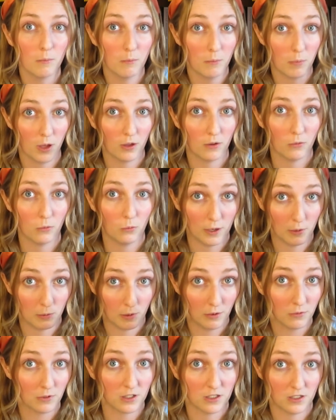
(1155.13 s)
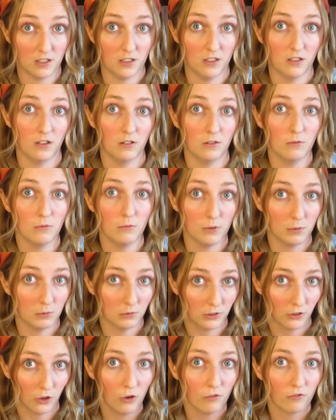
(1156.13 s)
But we won't continue. We will
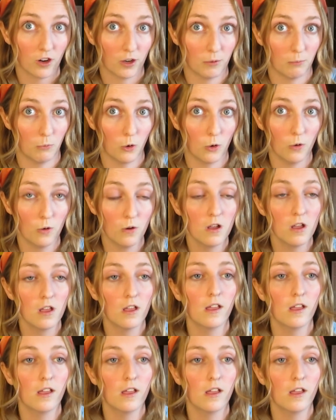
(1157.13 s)
not write more.